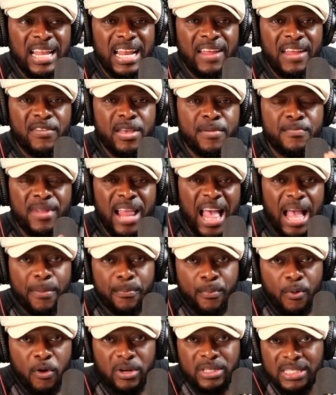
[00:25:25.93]
that every
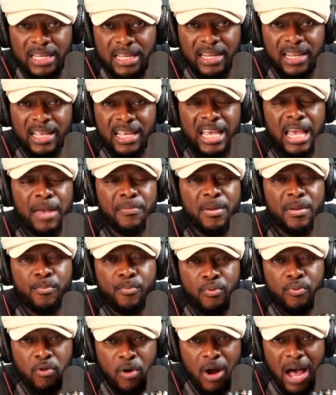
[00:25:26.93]
black person can
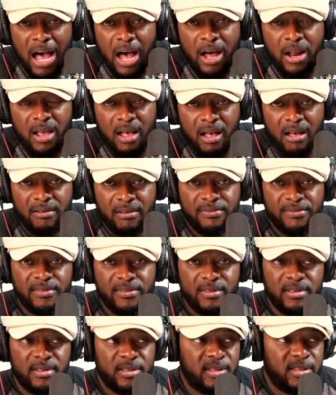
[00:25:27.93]
be proud
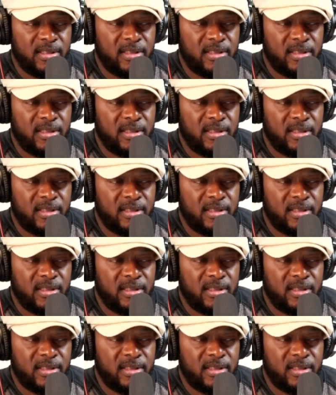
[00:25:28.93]
of.